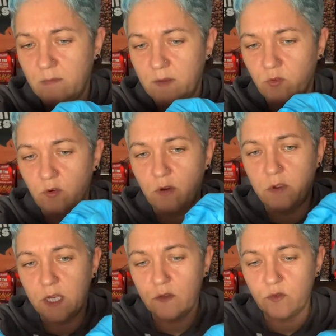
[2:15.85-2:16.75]
I'm
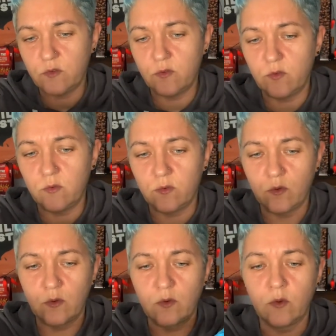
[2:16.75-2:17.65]
growing too.
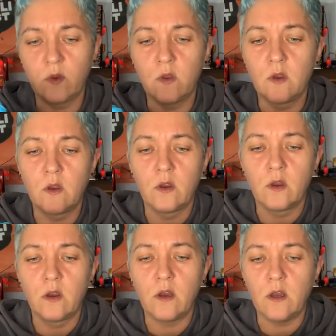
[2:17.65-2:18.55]

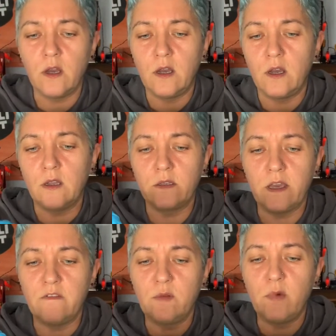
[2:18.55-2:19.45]
And
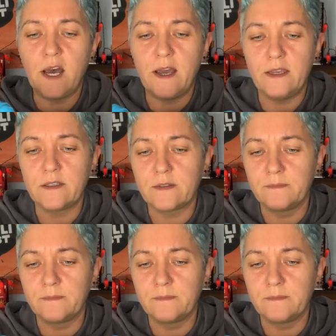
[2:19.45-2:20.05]
have a bite.